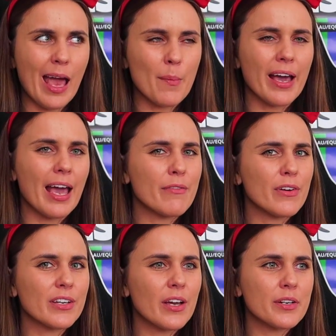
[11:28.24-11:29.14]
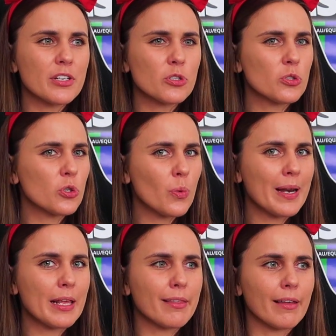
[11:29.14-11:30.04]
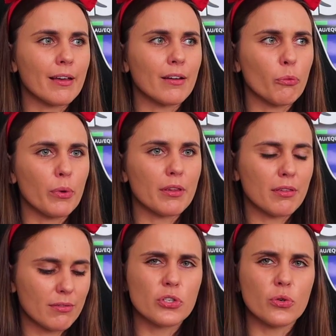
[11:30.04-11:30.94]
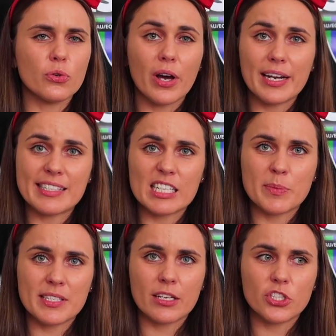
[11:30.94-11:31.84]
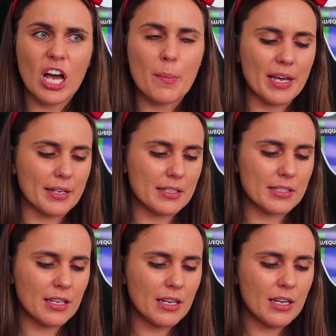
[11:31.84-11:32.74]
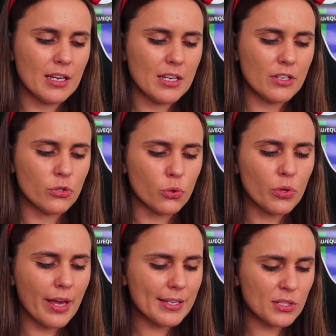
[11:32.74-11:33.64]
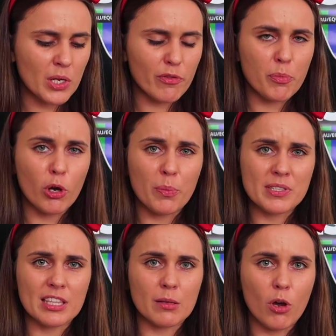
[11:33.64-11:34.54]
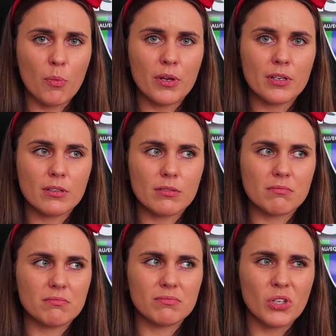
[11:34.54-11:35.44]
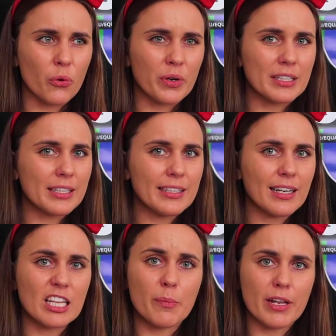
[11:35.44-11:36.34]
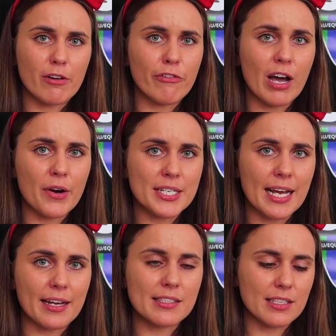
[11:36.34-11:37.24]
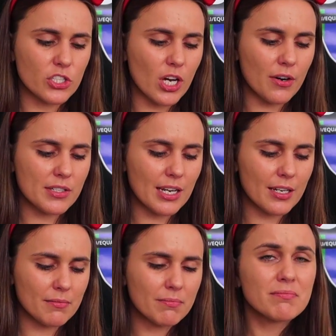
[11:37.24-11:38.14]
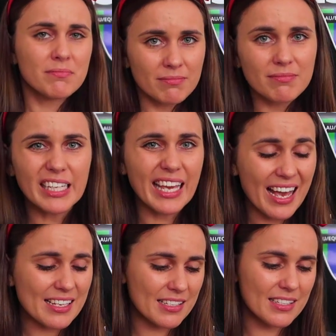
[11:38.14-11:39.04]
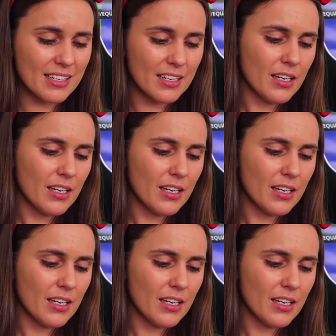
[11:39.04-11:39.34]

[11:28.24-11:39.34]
Am I ever gonna do anything with 2 96% Charmanders? Do they serve a purpose at the moment? Not really. Are there better fire attackers than Charizard? Yes.